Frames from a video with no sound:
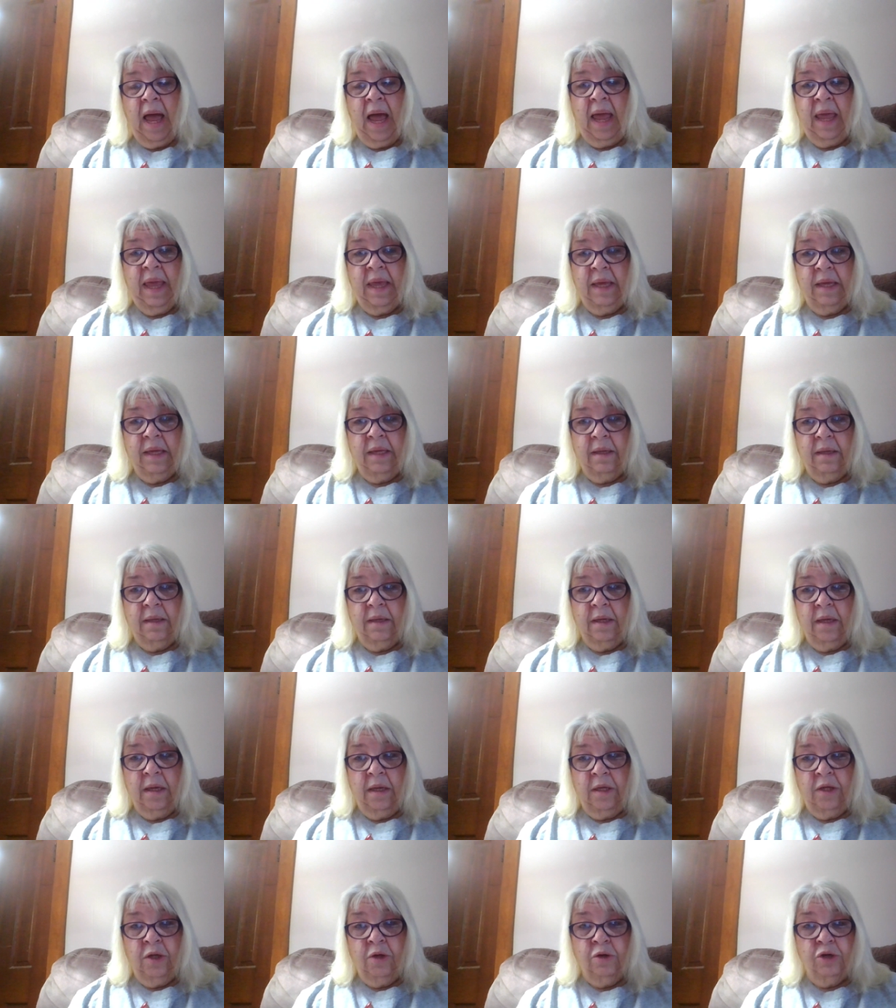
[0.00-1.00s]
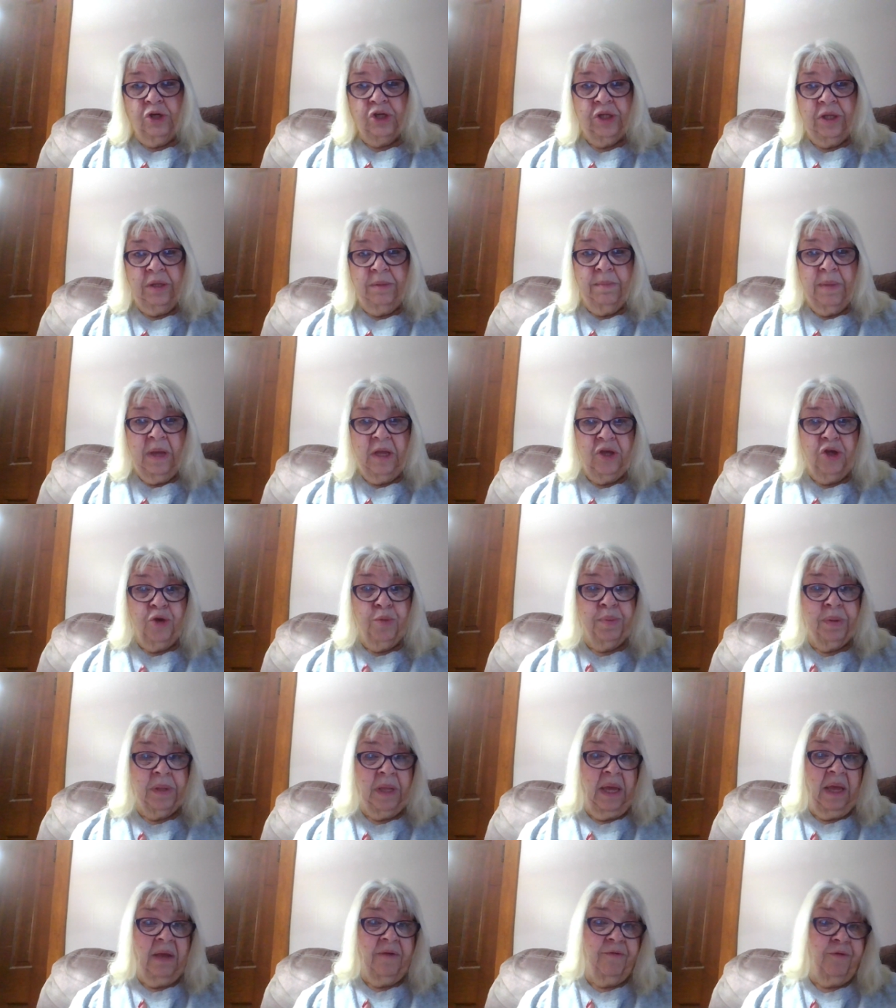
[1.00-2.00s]
I usually menu
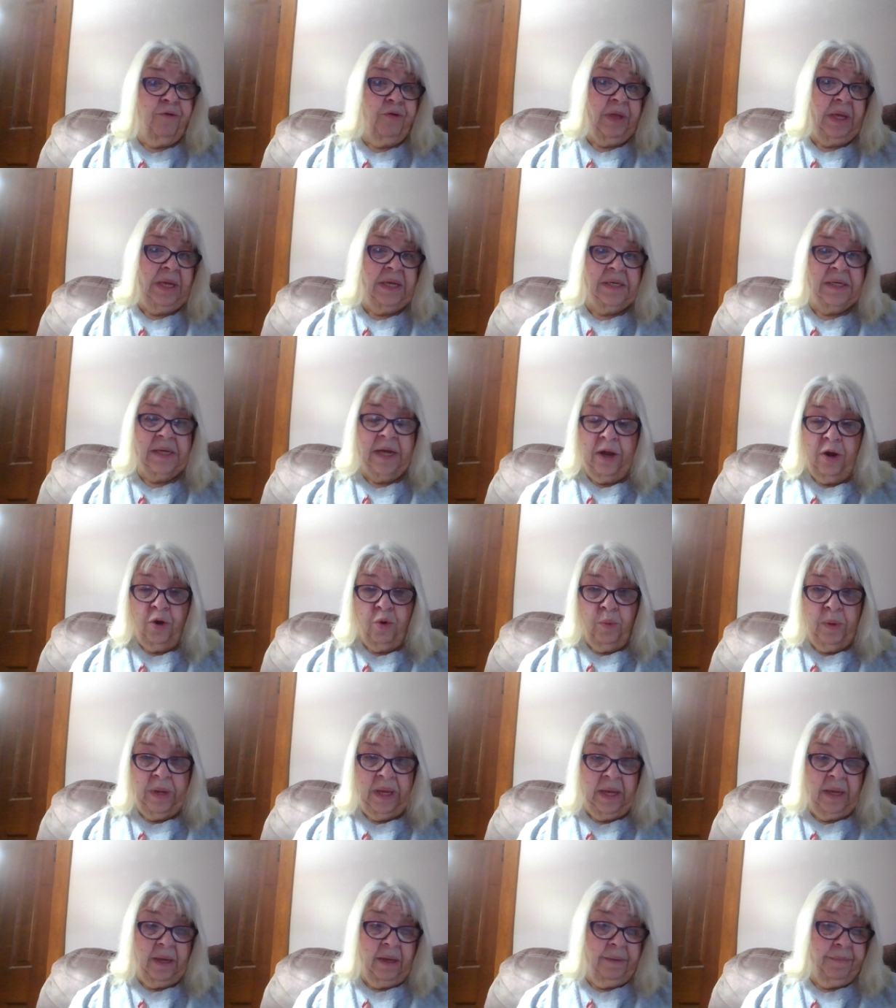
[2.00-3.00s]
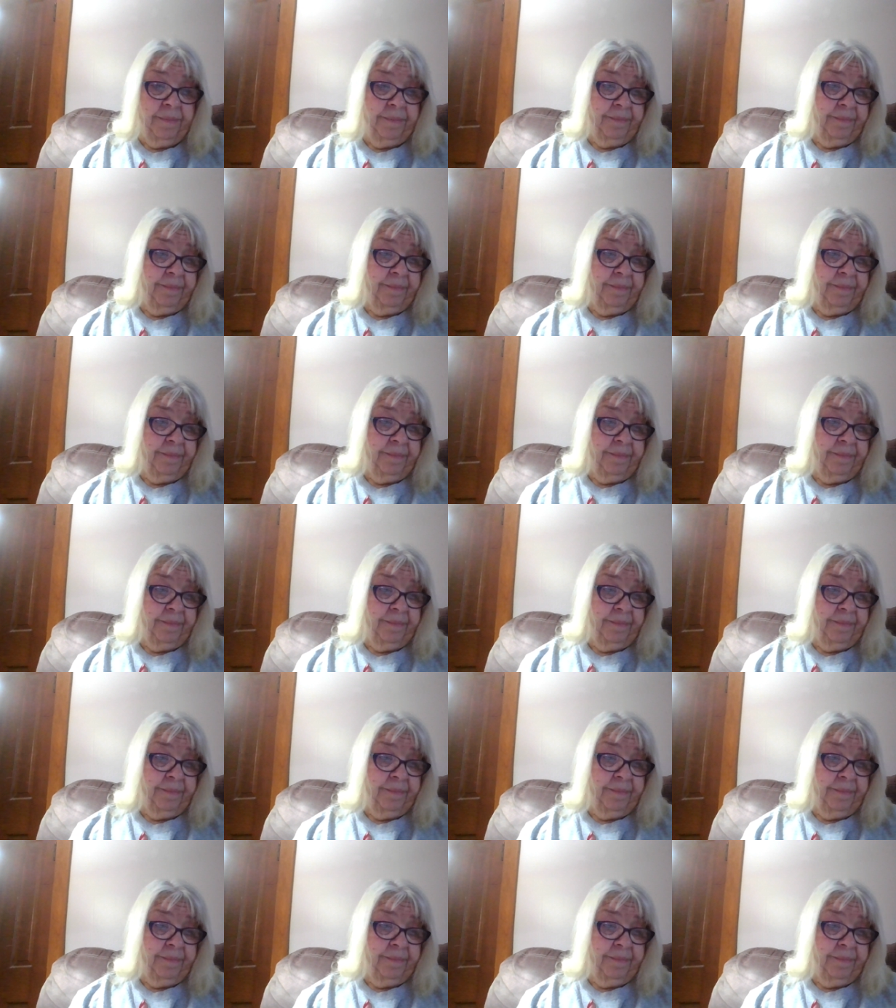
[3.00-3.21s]
plan for the entire week